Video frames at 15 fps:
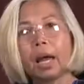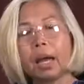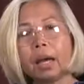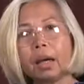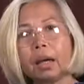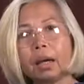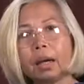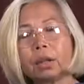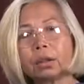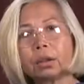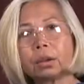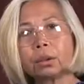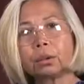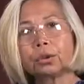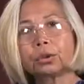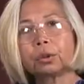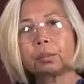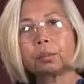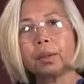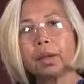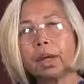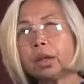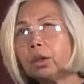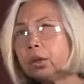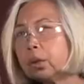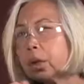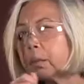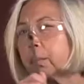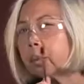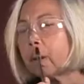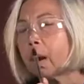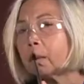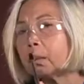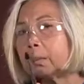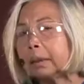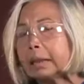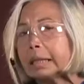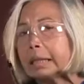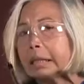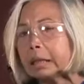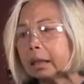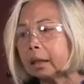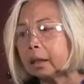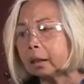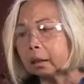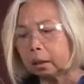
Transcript: A and solution B, and you can probably see